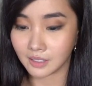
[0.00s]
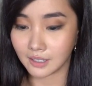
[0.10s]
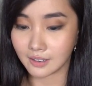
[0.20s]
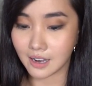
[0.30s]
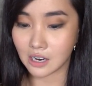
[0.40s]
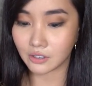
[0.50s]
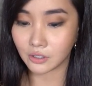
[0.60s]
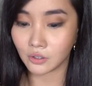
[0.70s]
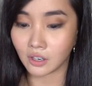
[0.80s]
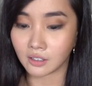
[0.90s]
And
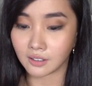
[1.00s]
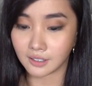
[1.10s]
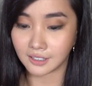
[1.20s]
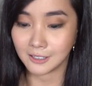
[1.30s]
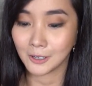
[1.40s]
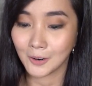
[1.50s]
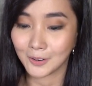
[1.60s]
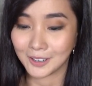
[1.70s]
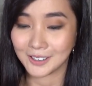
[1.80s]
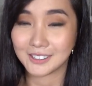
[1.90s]
now you are our hero
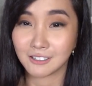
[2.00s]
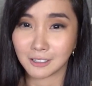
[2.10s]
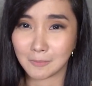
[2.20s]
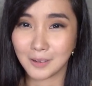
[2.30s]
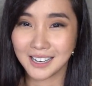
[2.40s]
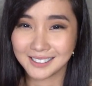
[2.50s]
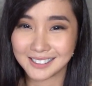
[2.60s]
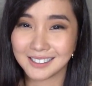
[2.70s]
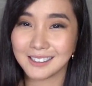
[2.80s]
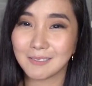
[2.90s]
because you
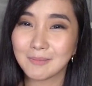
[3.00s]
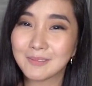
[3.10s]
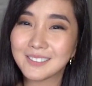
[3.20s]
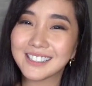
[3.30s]
replaced him.